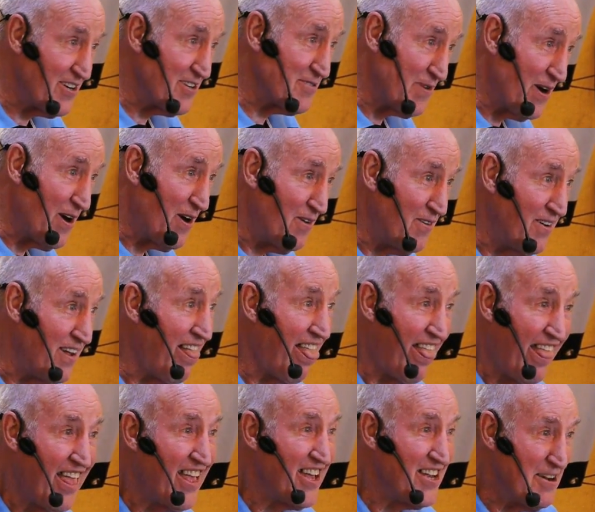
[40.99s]
as well.
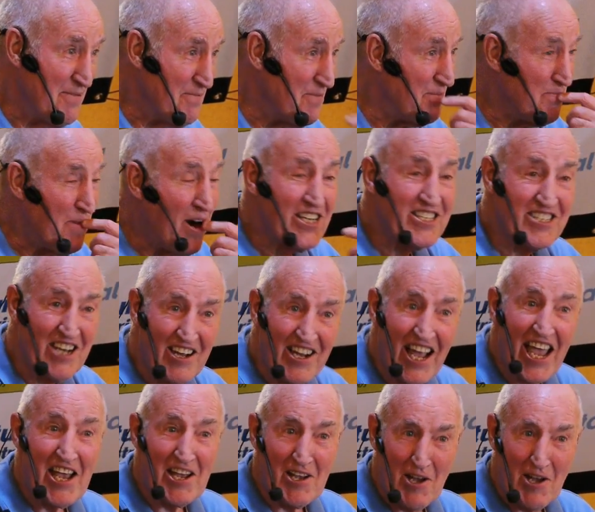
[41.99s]
My tongue ain't